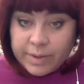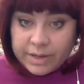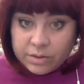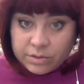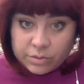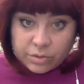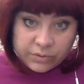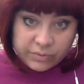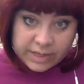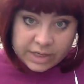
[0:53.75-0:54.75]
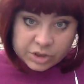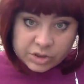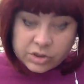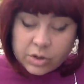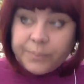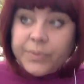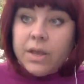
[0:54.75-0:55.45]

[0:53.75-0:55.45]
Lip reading: my notifications. So